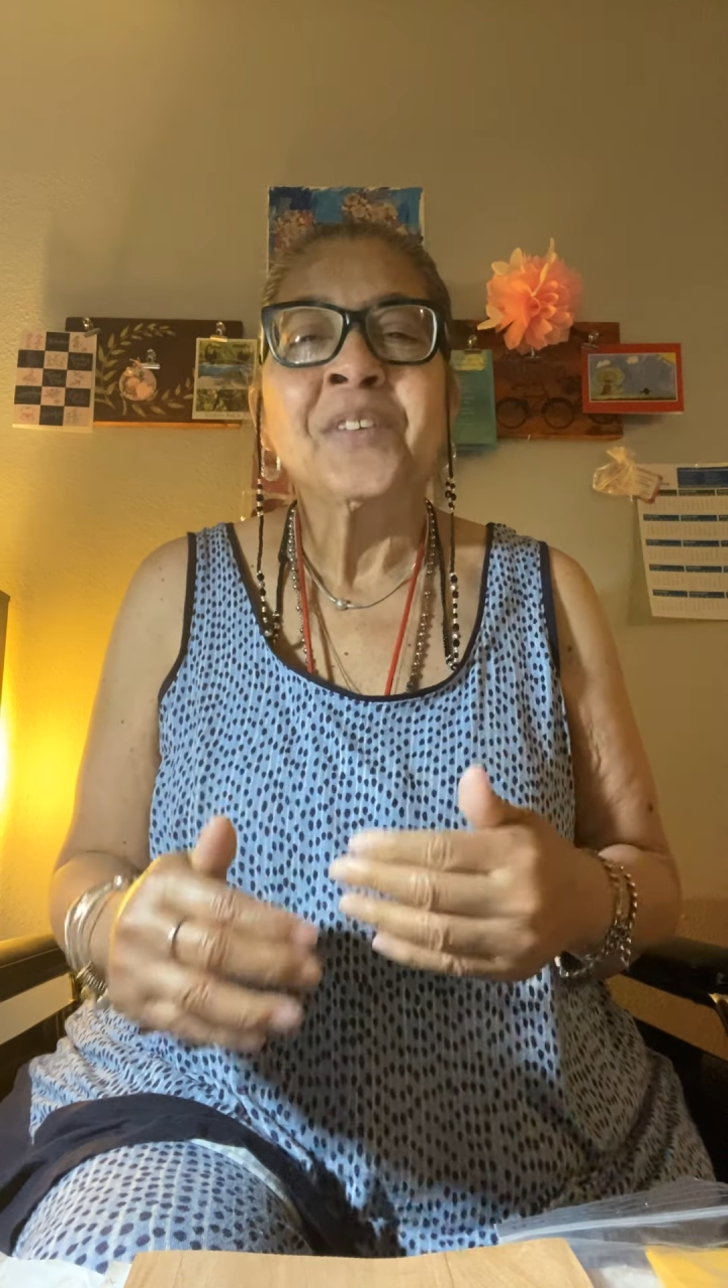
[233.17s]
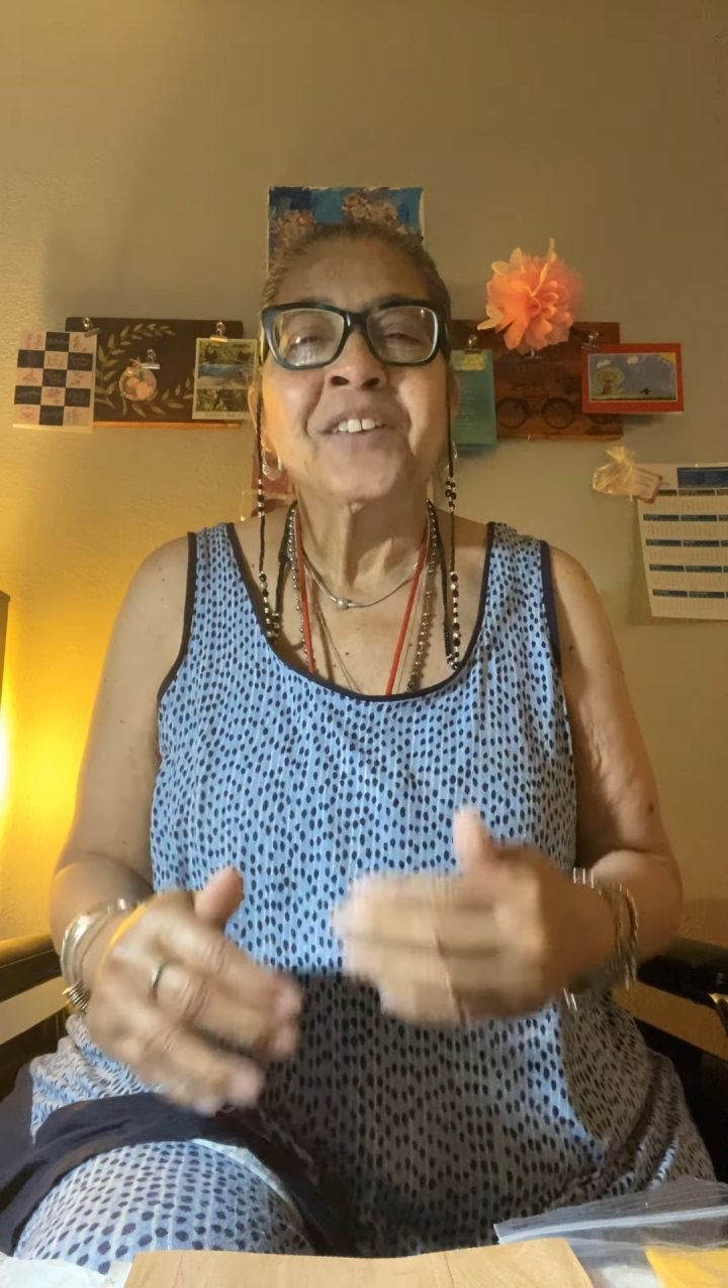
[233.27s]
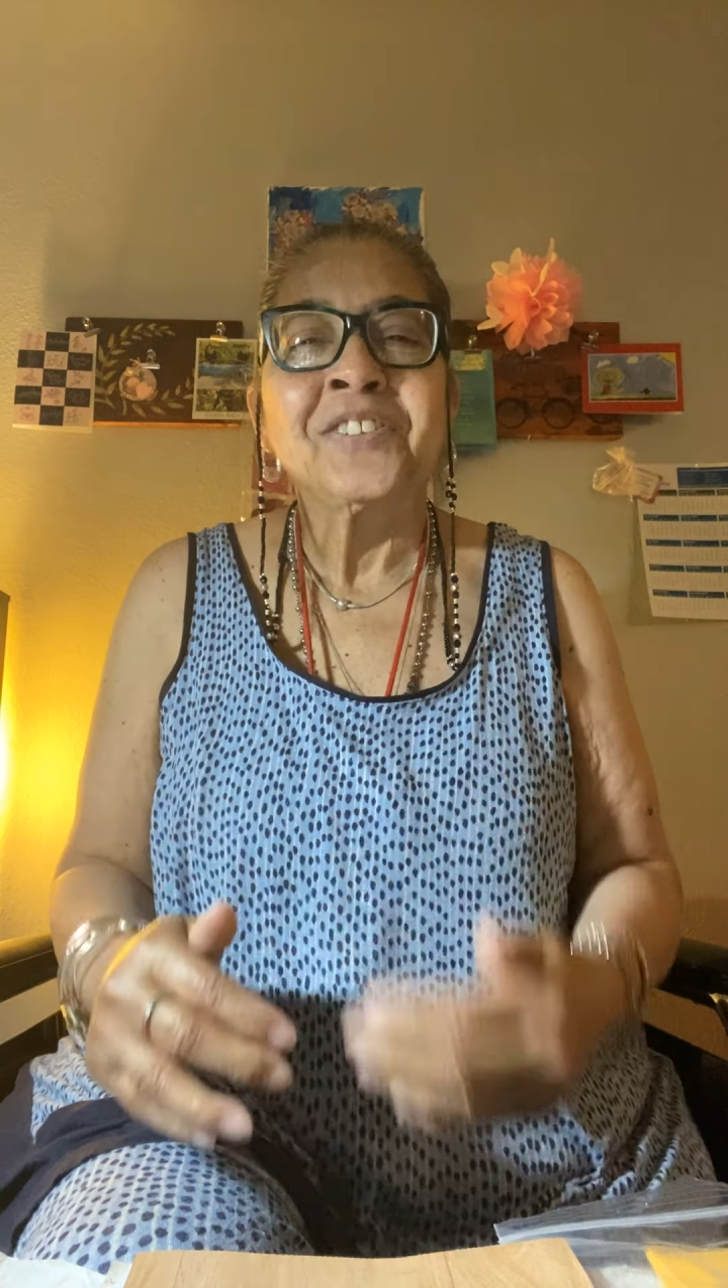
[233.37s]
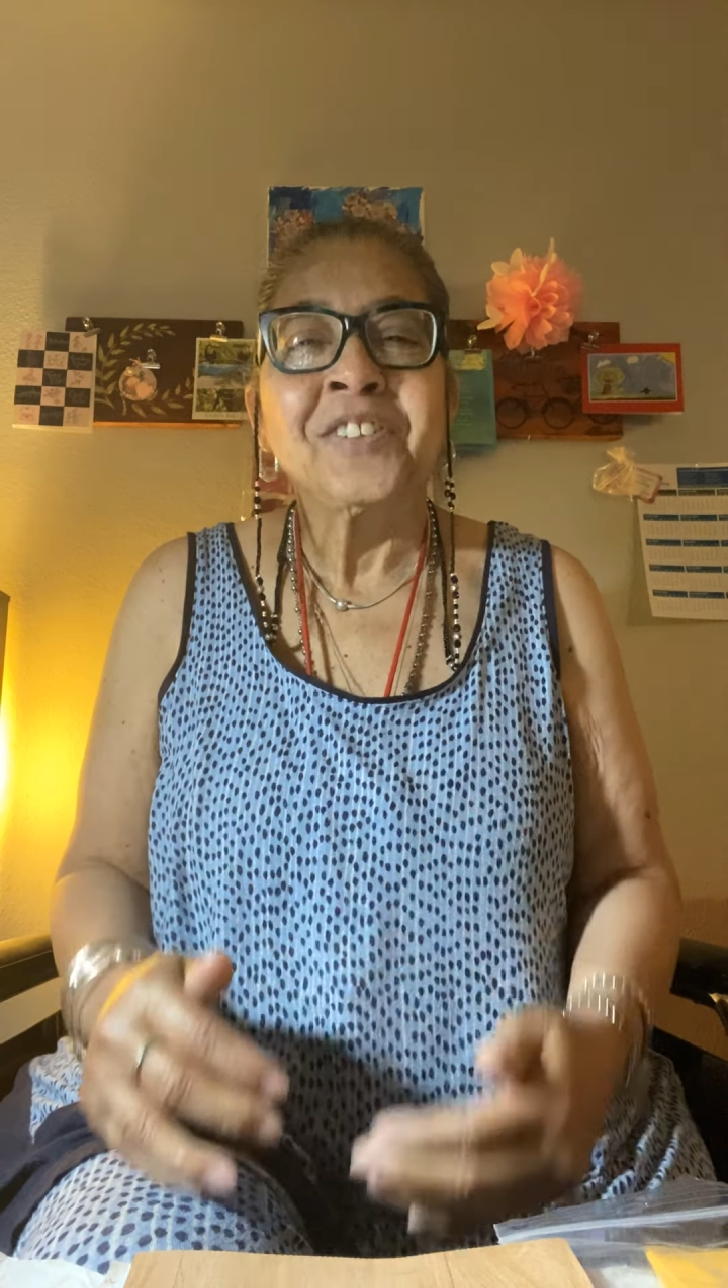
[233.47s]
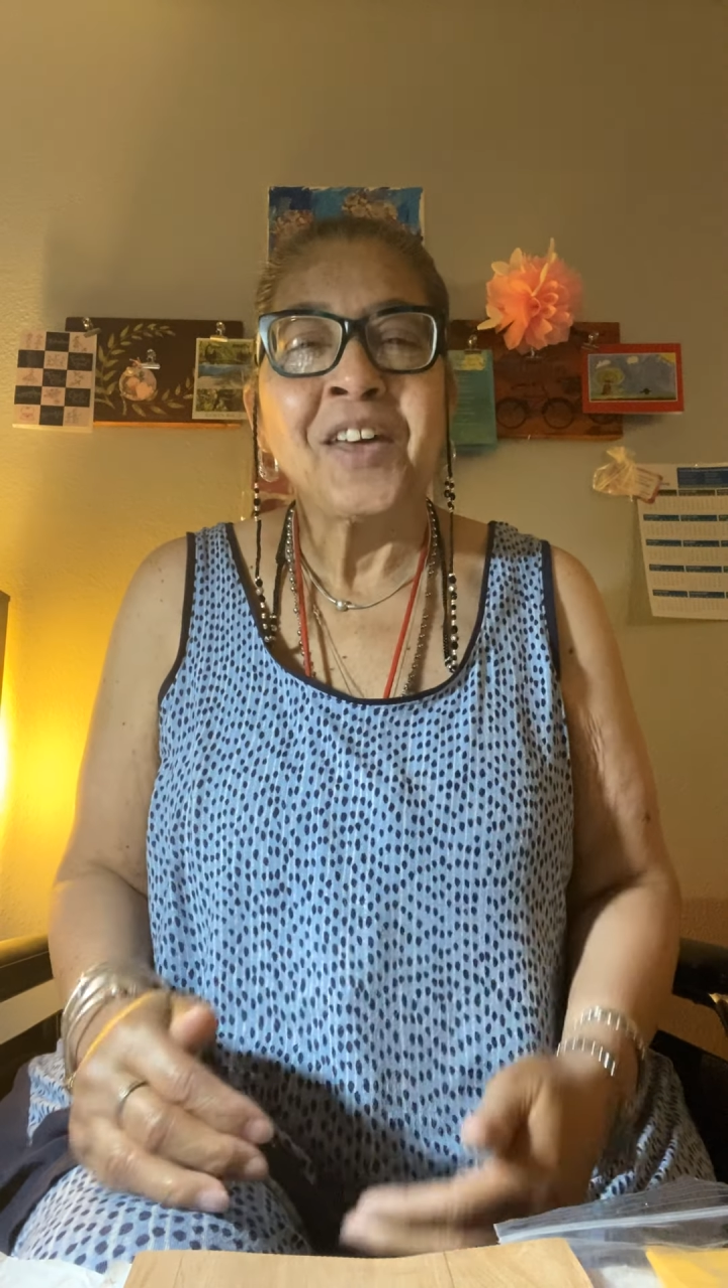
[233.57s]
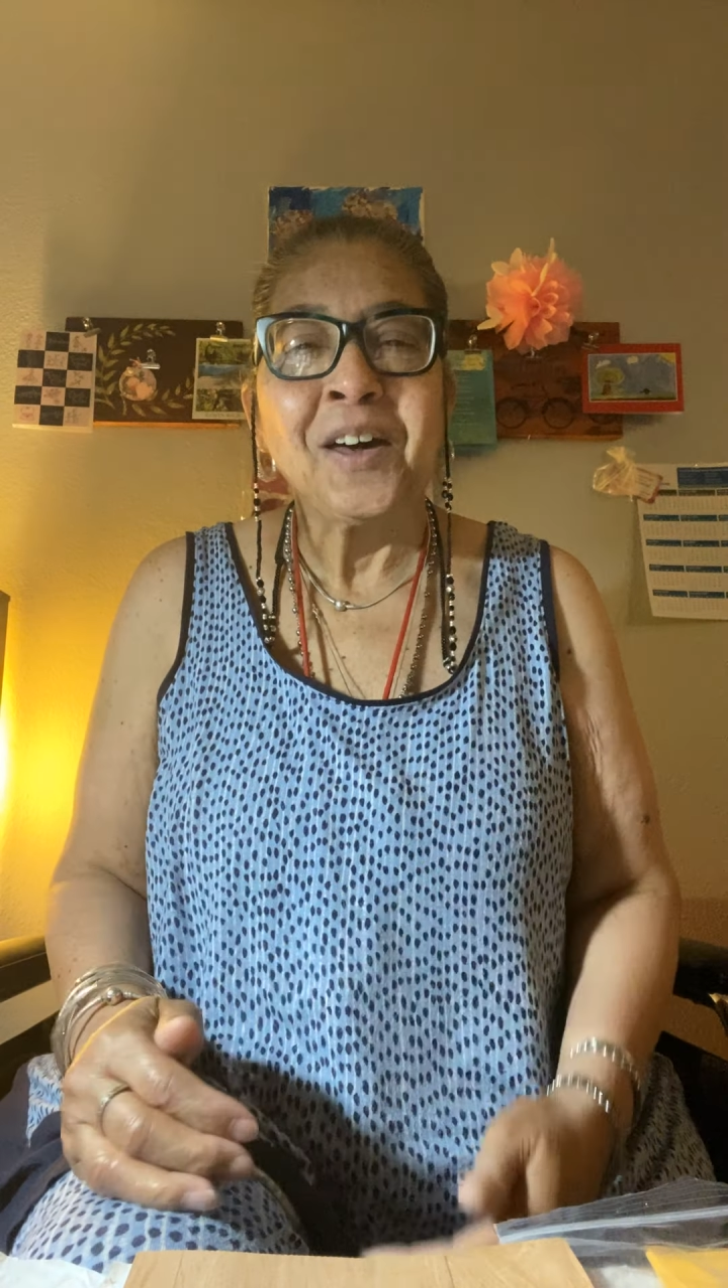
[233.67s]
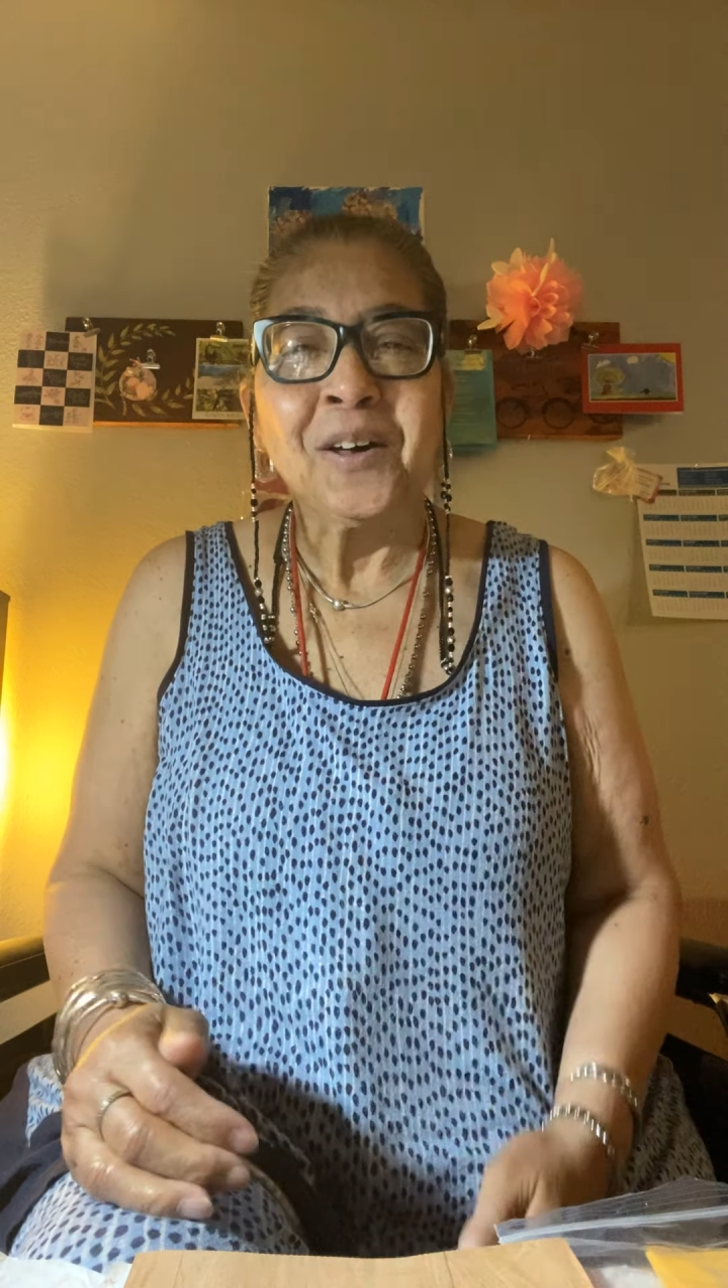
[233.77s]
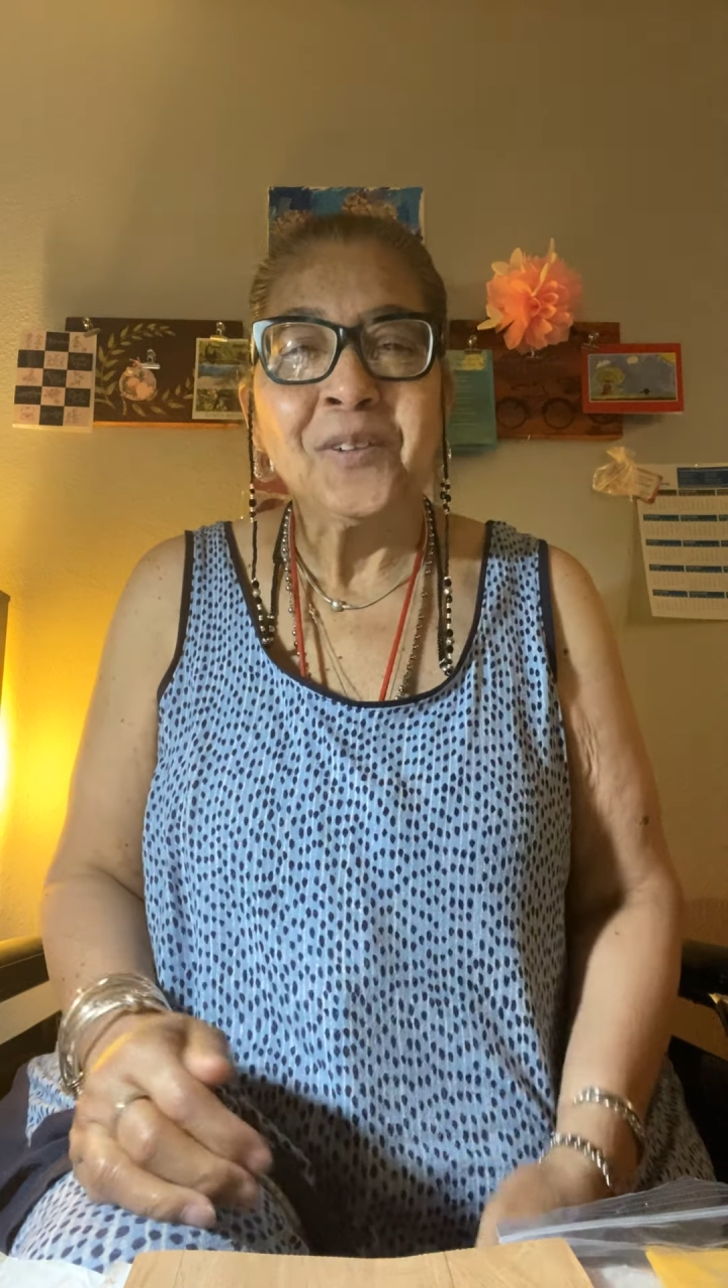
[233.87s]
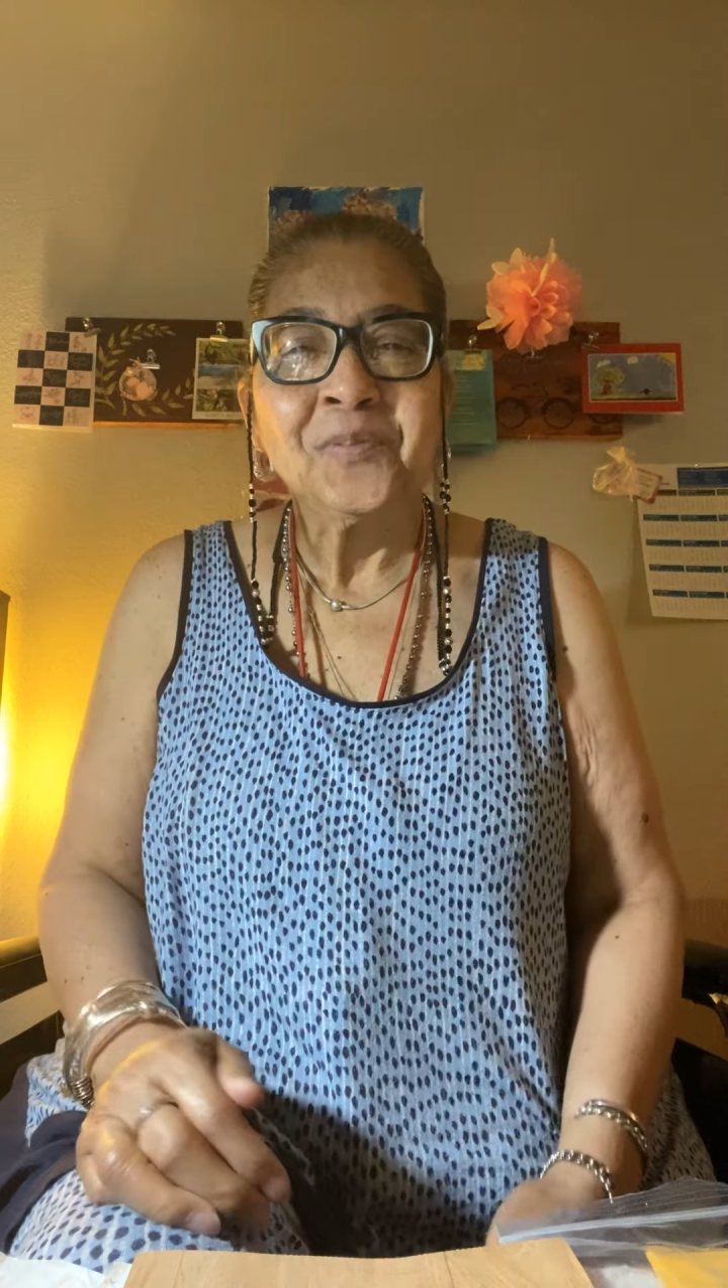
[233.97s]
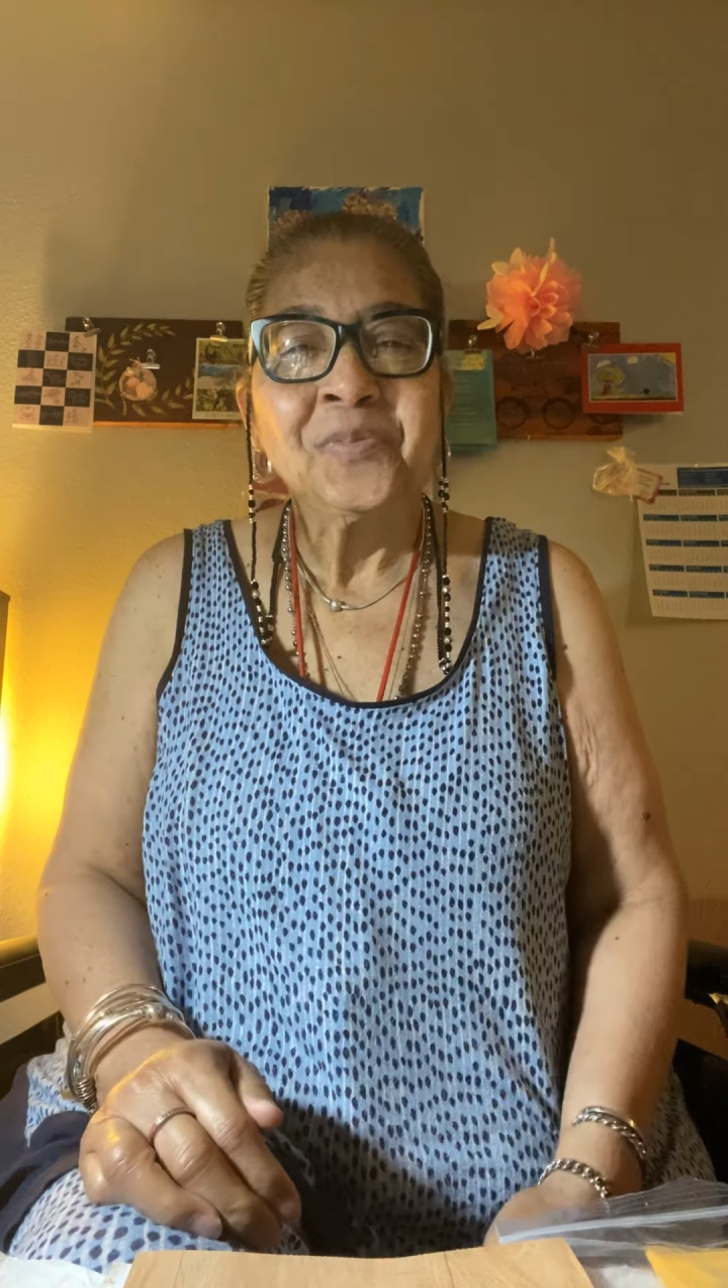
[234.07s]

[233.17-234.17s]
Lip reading: So,